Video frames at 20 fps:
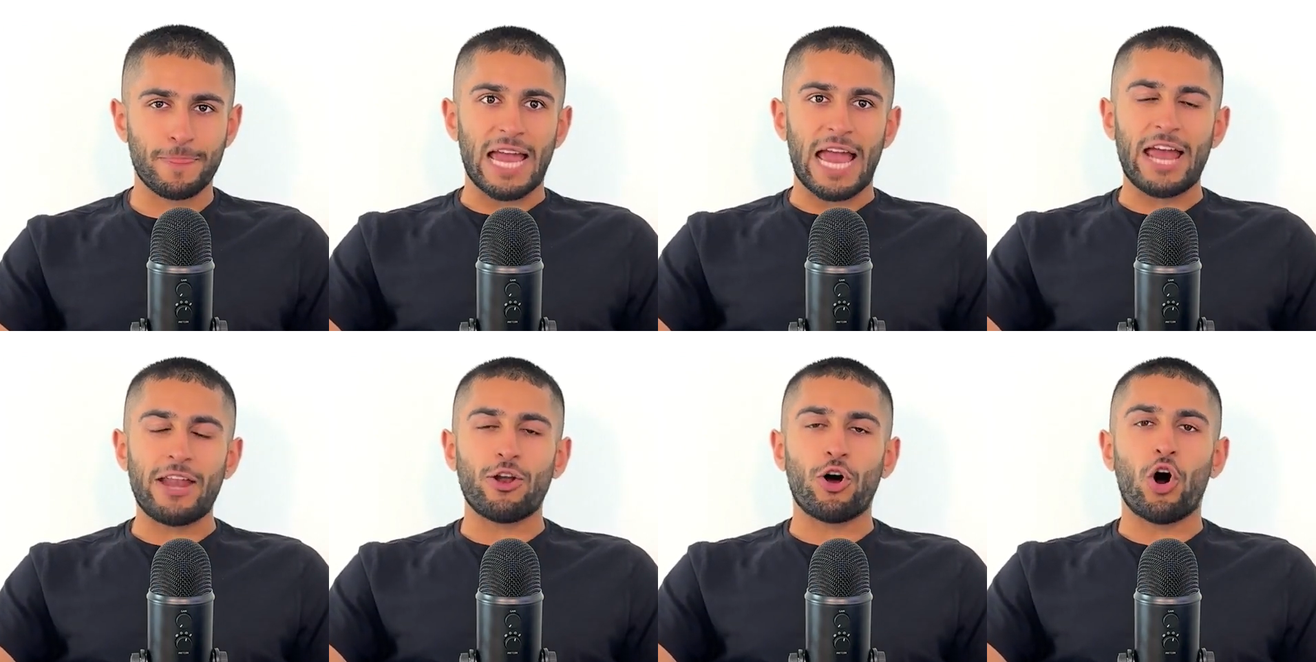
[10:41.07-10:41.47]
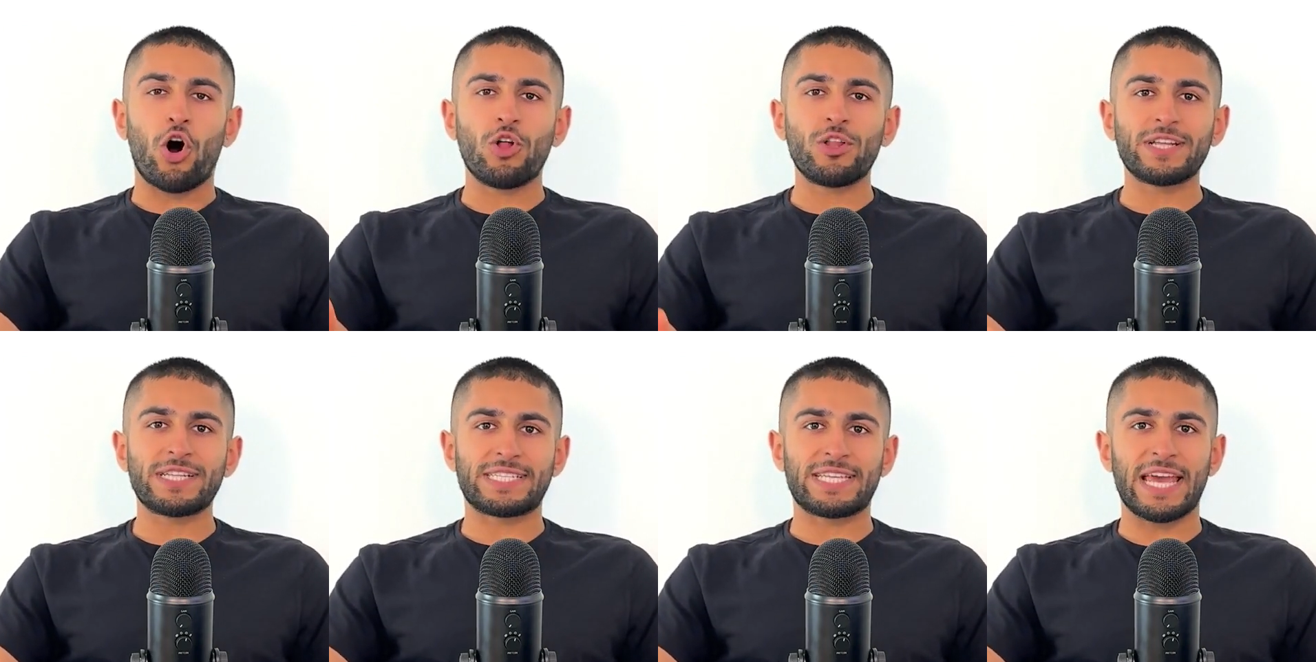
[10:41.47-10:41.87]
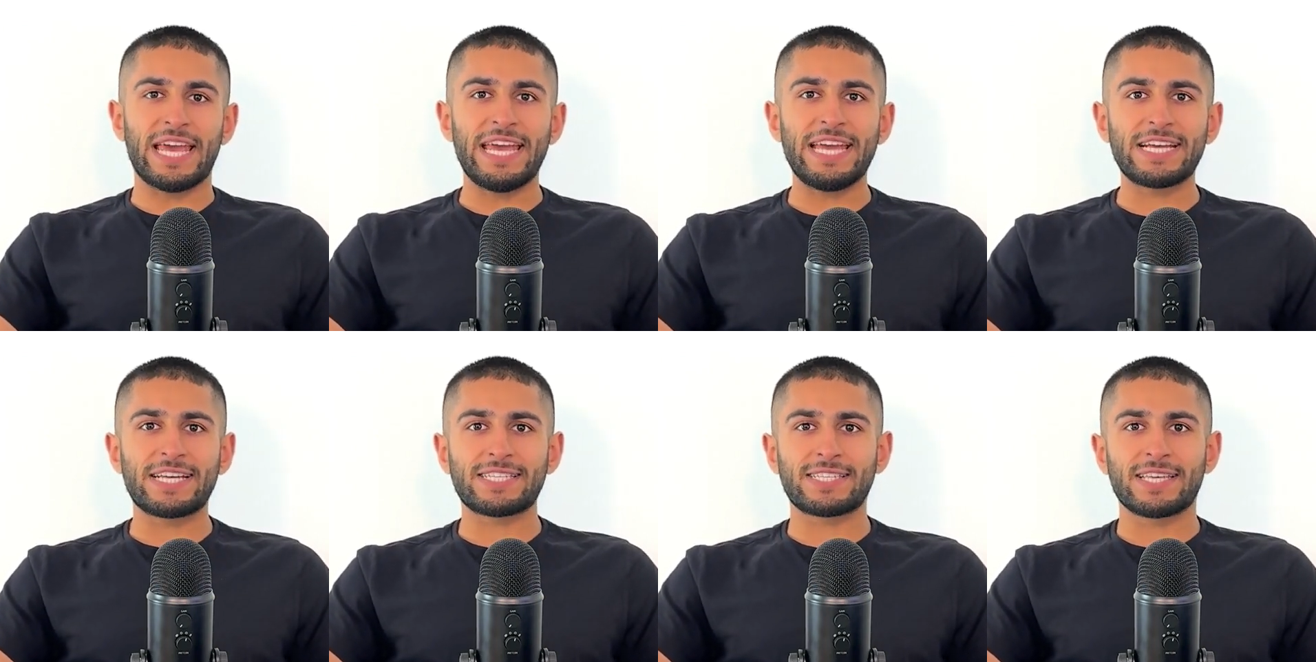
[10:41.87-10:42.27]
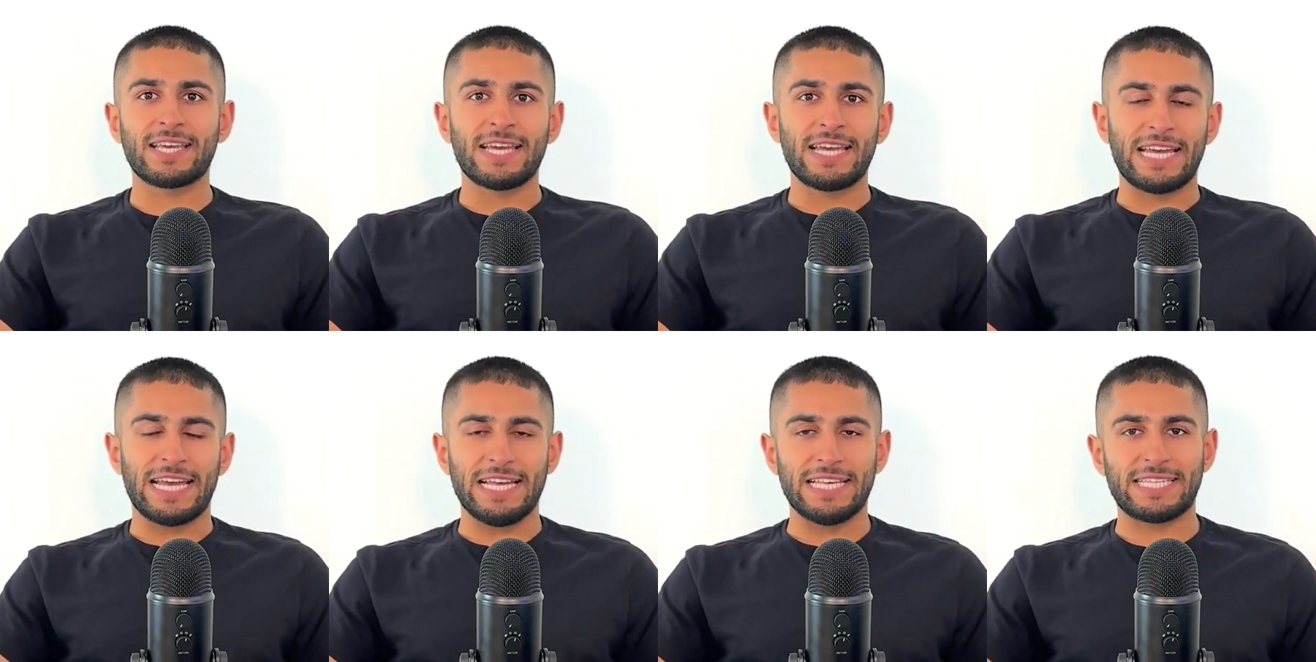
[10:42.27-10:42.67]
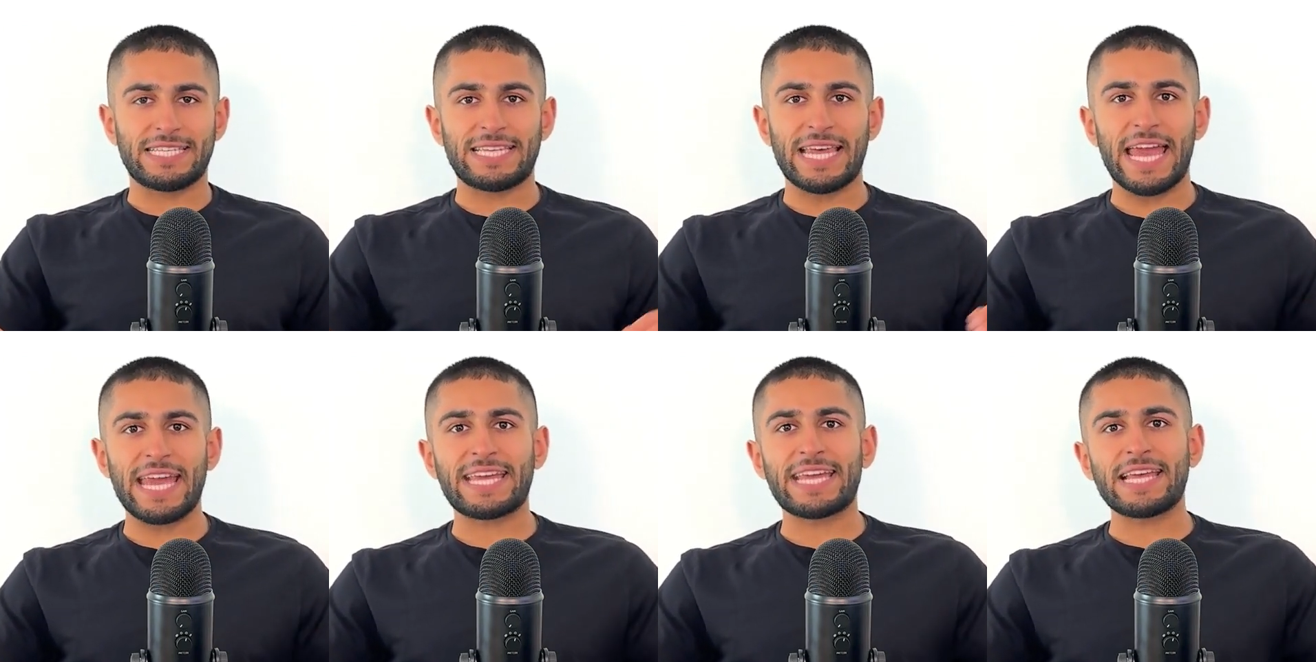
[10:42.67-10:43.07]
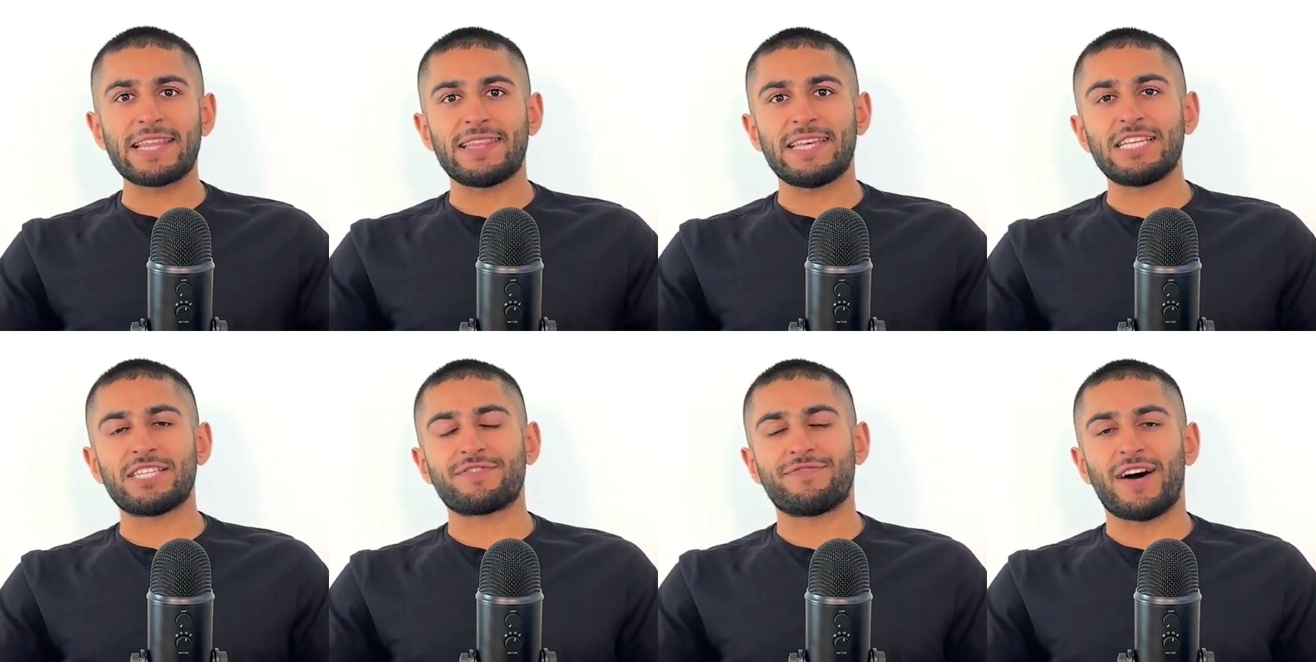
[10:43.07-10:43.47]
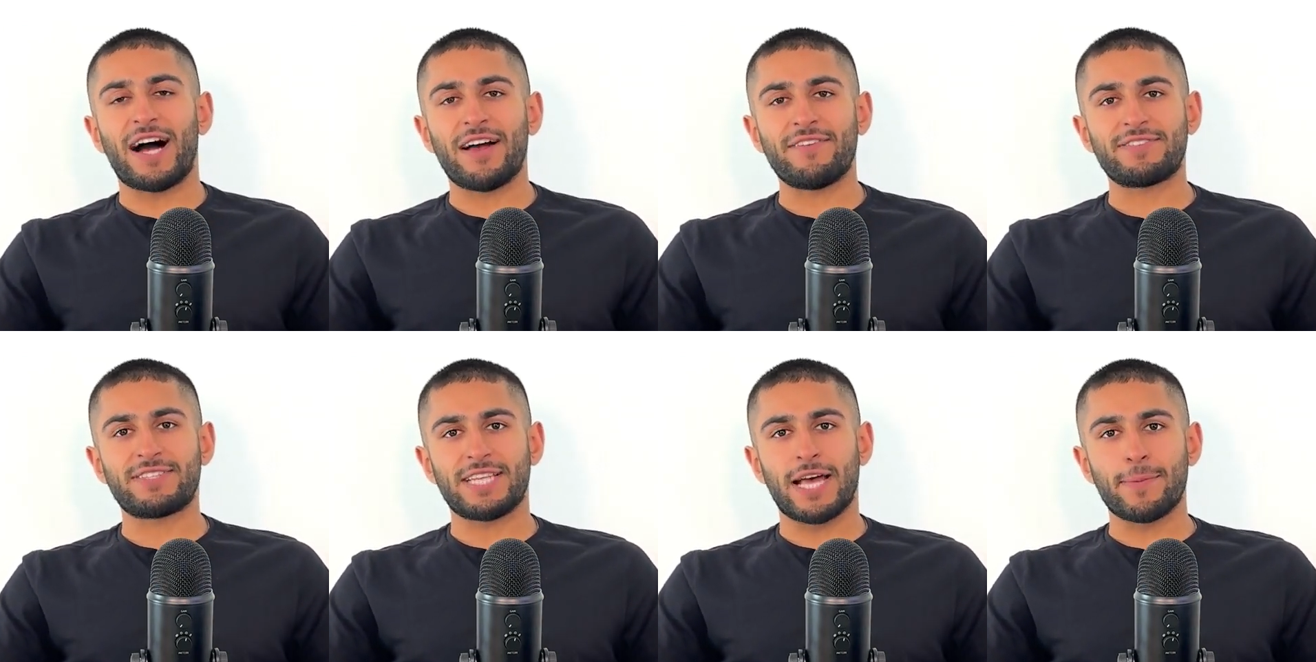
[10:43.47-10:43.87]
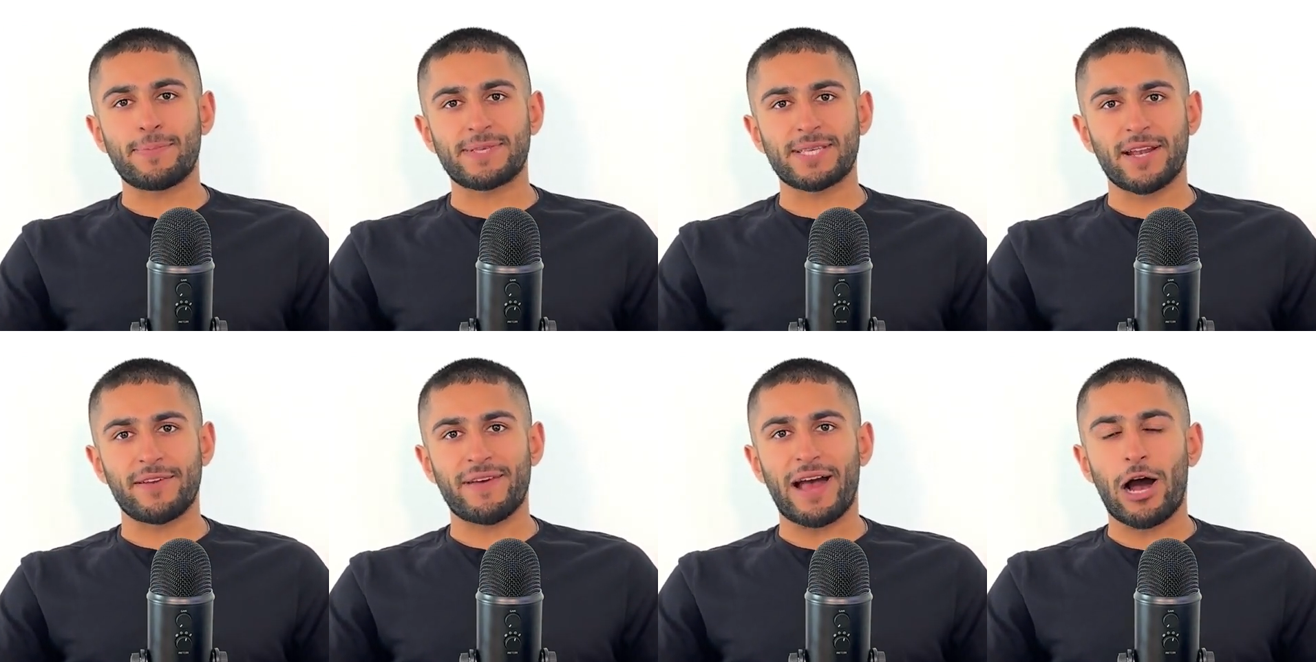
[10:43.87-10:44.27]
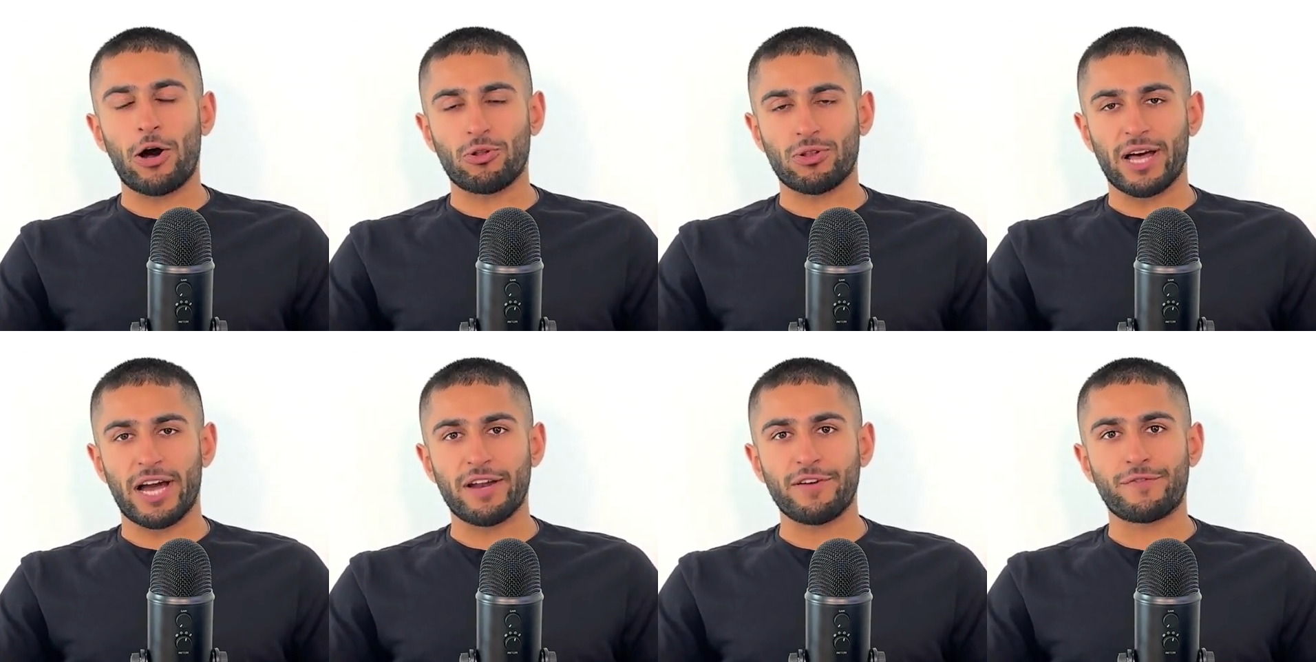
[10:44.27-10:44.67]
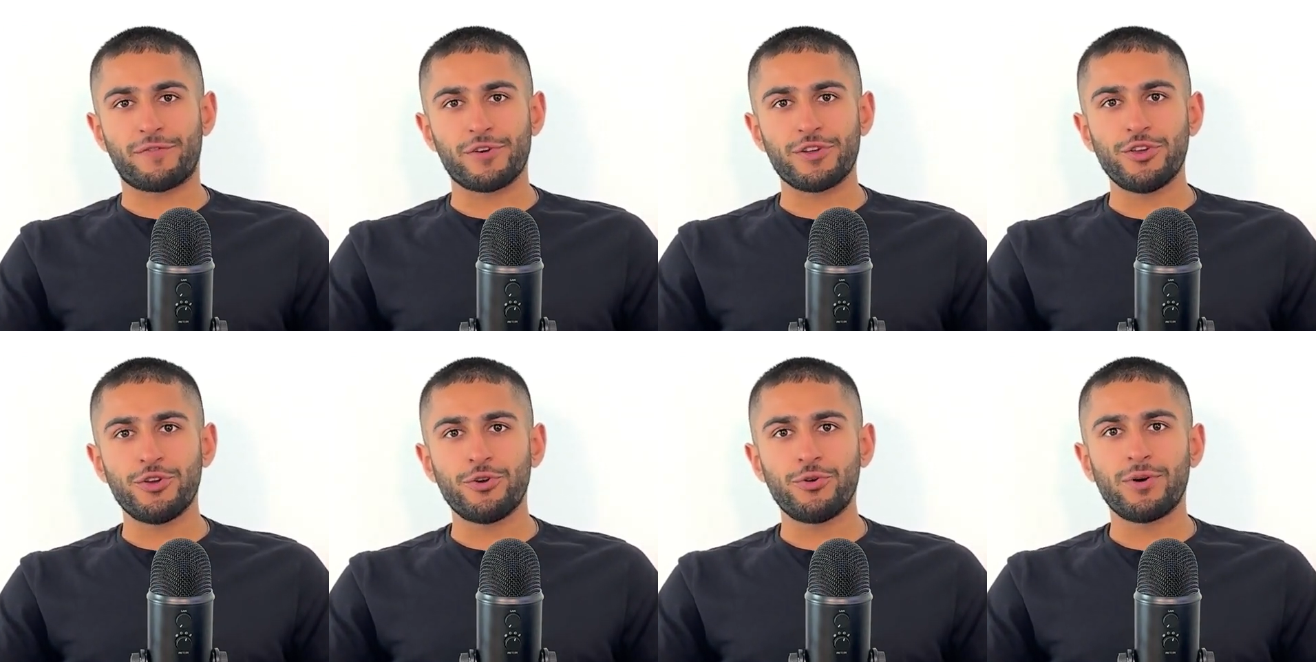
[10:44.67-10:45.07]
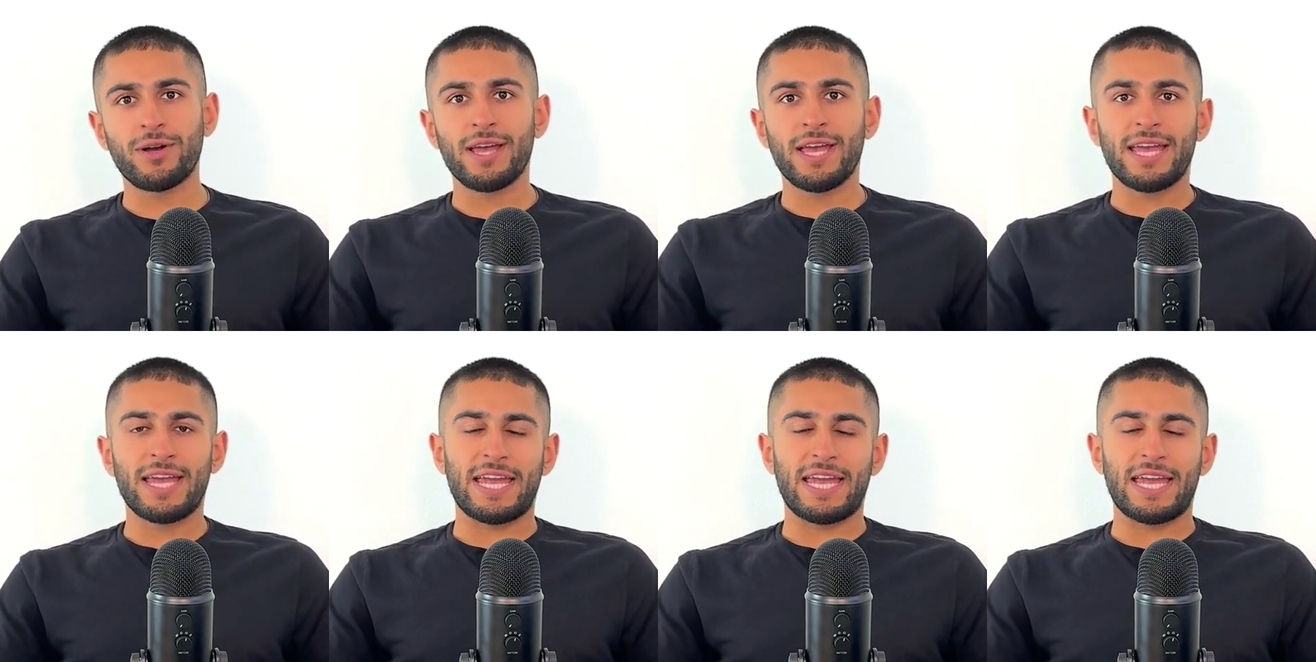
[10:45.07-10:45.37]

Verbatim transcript: And all it takes is taking these five steps that I've outlined for you,